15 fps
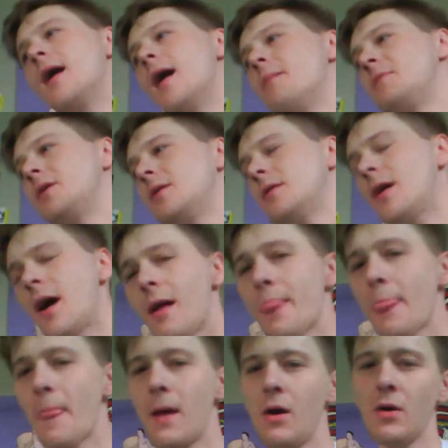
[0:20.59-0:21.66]
I mean,
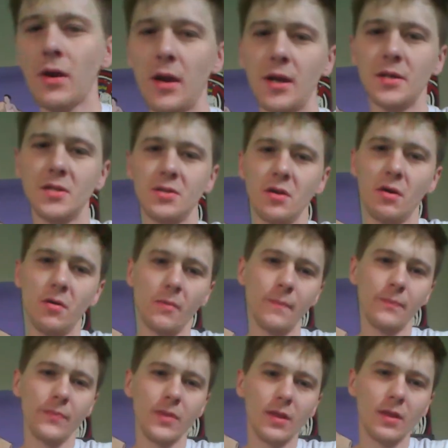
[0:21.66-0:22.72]
okay, so
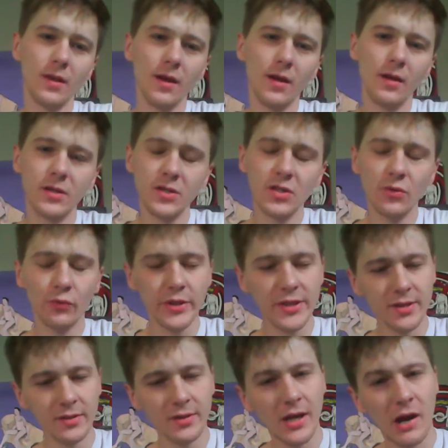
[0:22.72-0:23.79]

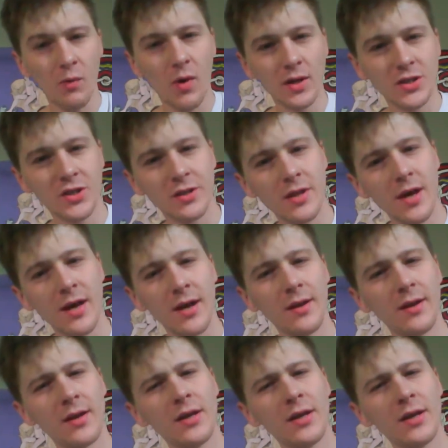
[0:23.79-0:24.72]
recently I watched that